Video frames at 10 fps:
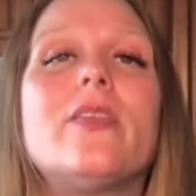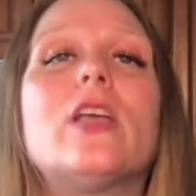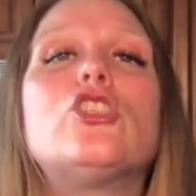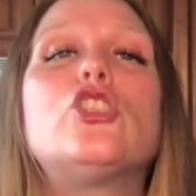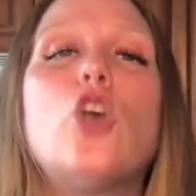
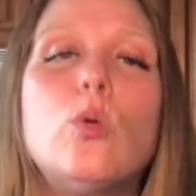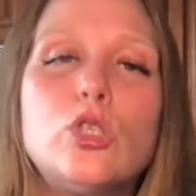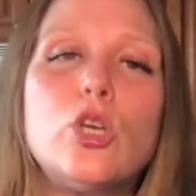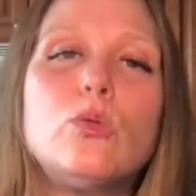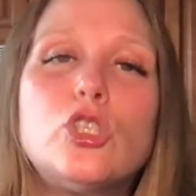That's so,
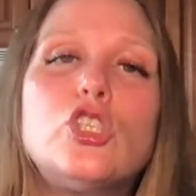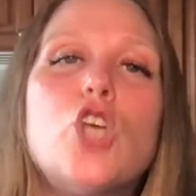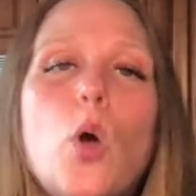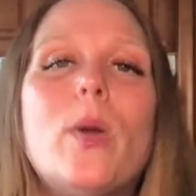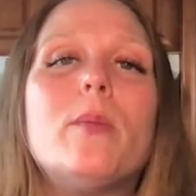so,
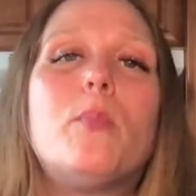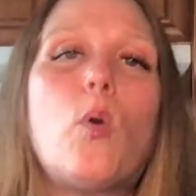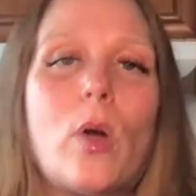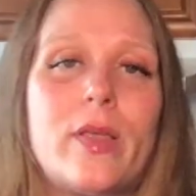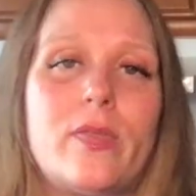so
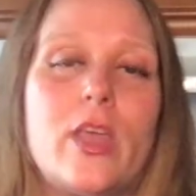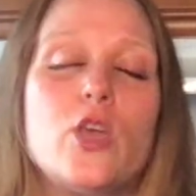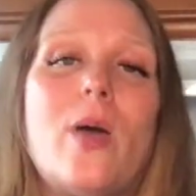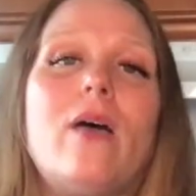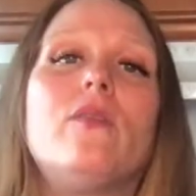important that
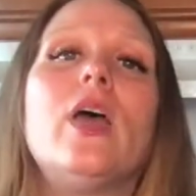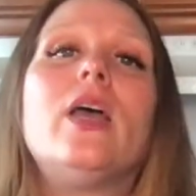you have